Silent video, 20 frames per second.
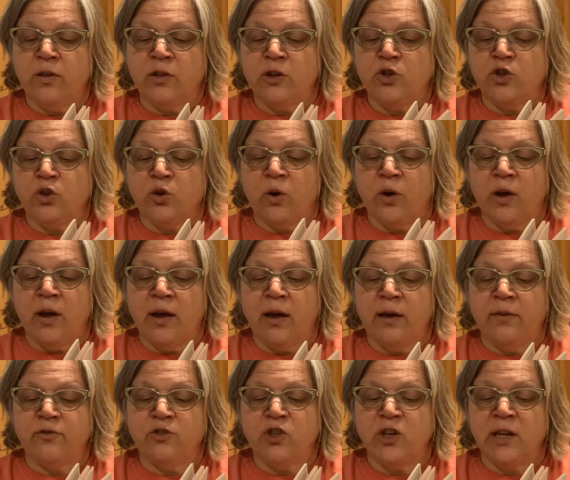the joy
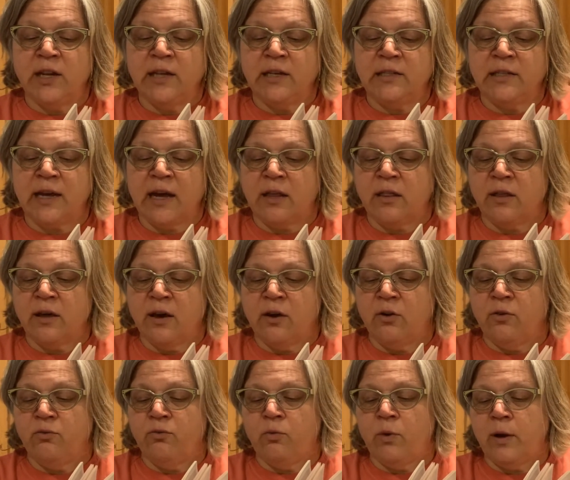of cheating death
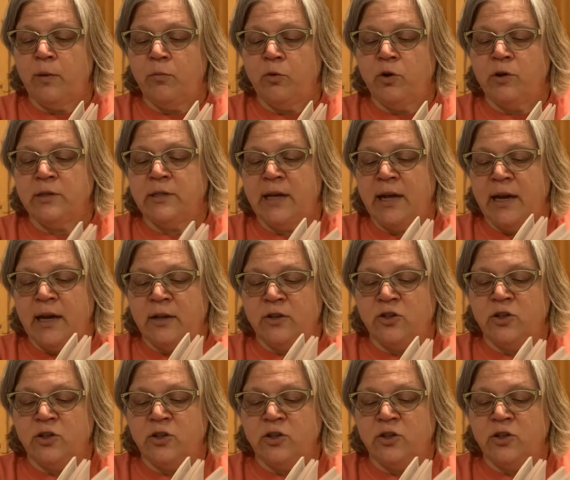out of one more day,